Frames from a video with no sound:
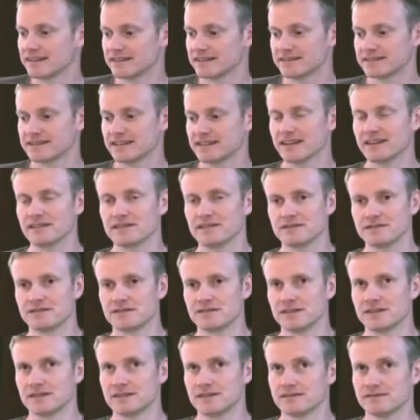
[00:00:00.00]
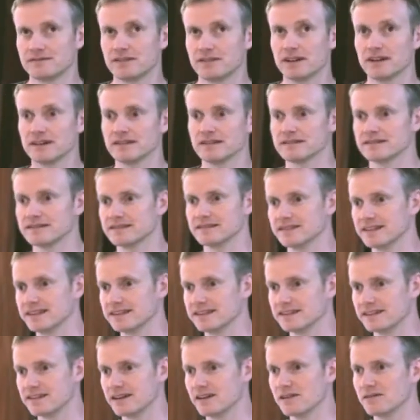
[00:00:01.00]
set of files that
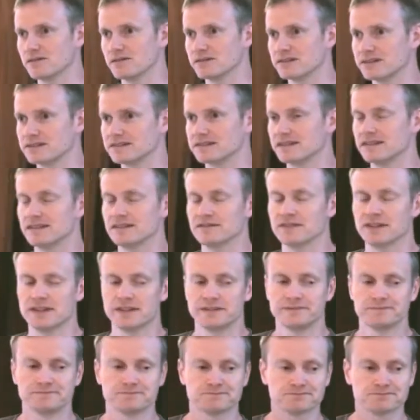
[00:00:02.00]
need to go on the server.